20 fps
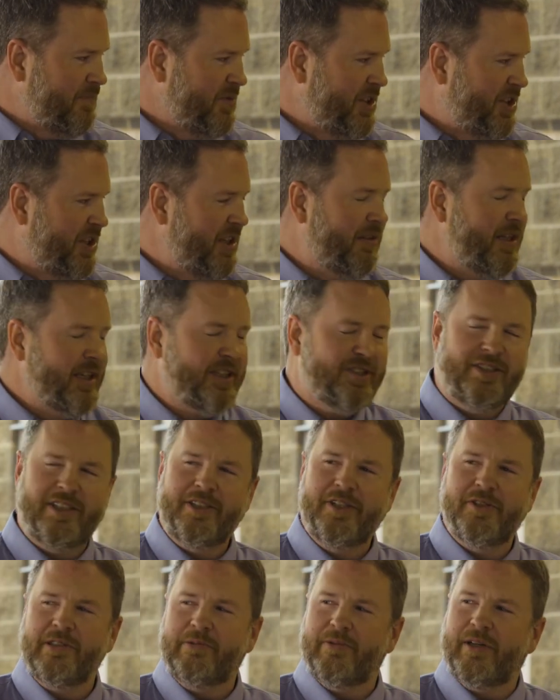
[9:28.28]
She thinks
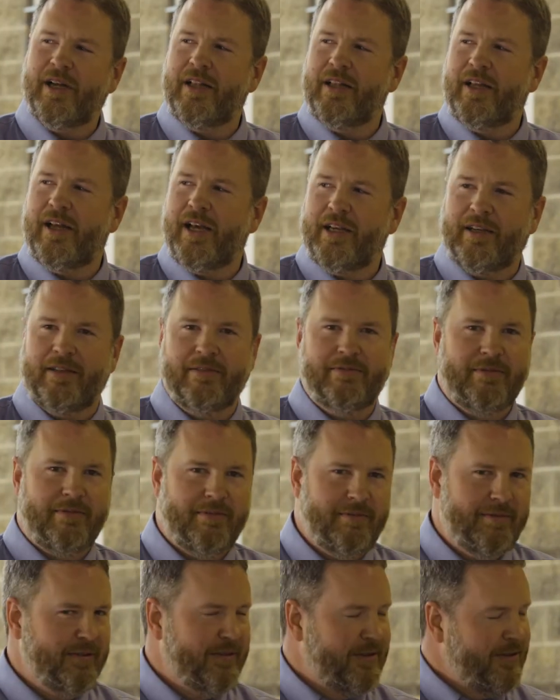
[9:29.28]
she knows what I
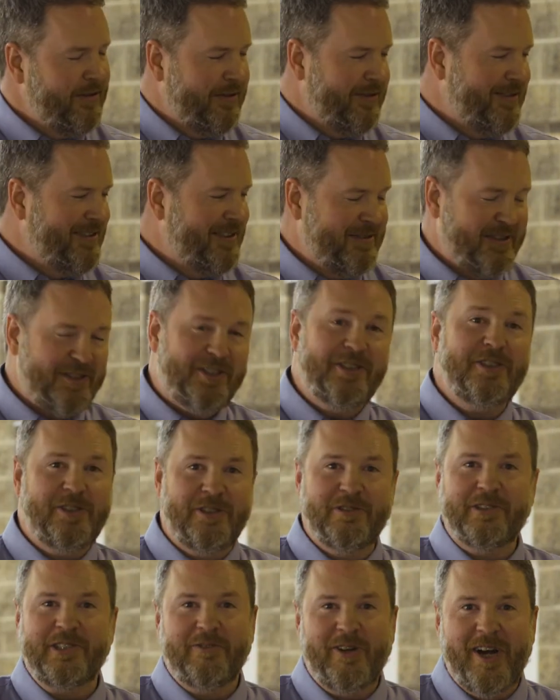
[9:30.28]
like. And she's
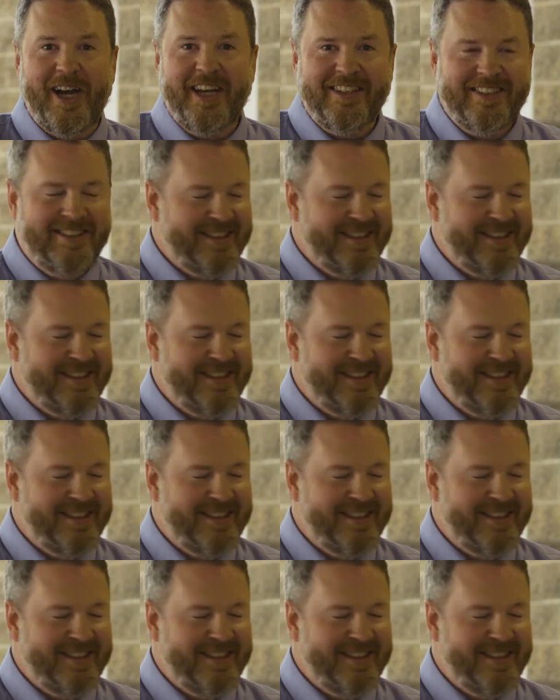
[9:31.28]
usually right.